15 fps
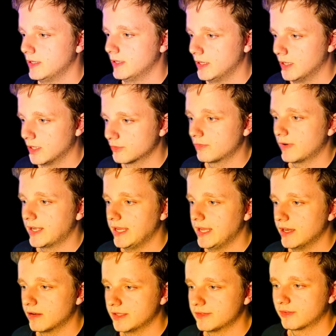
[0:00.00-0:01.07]
So right
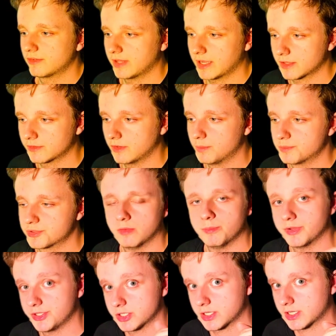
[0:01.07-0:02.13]
here, it's a second option,
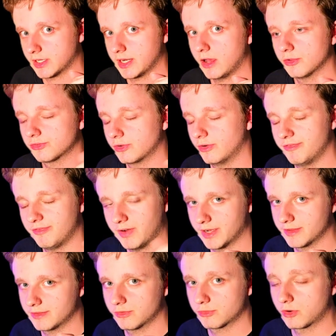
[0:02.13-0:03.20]
but you can also find in
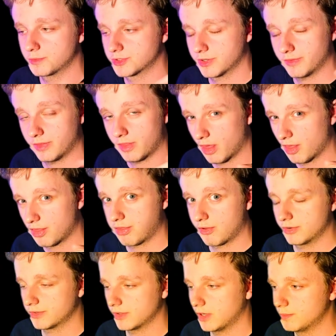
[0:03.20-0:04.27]
the description,
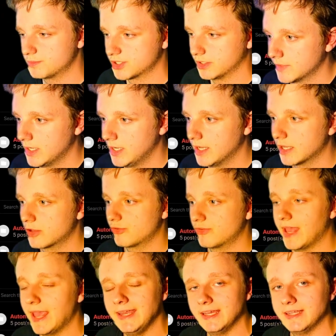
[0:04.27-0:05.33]
third option,
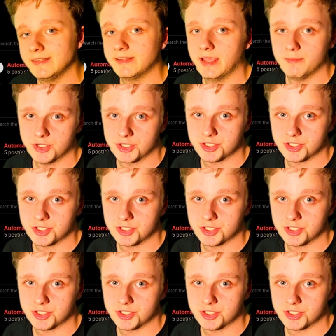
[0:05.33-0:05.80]
creating the image